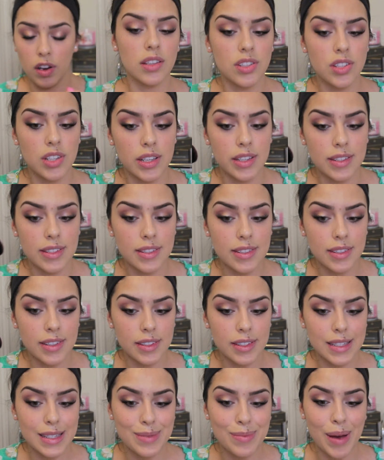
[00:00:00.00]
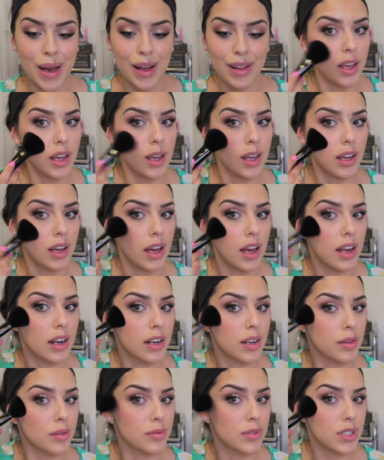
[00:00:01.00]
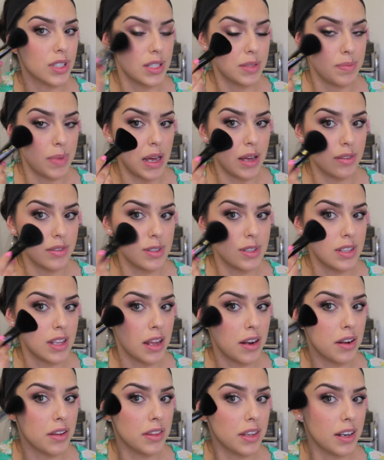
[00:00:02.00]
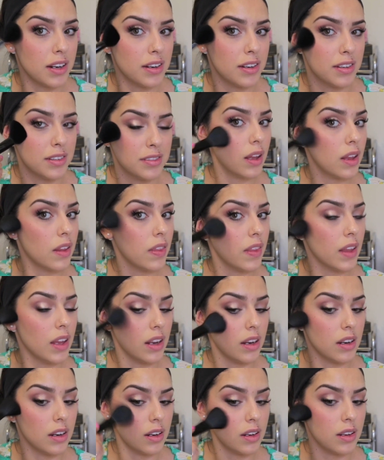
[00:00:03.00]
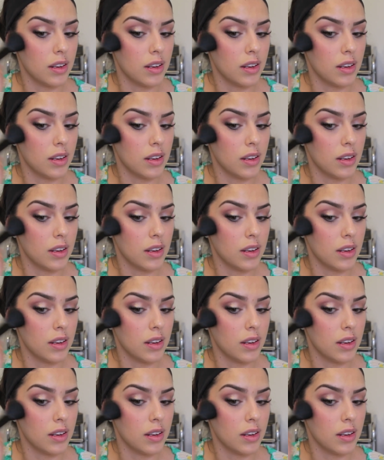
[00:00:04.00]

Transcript: Just smile and kind of just pounce that on there and then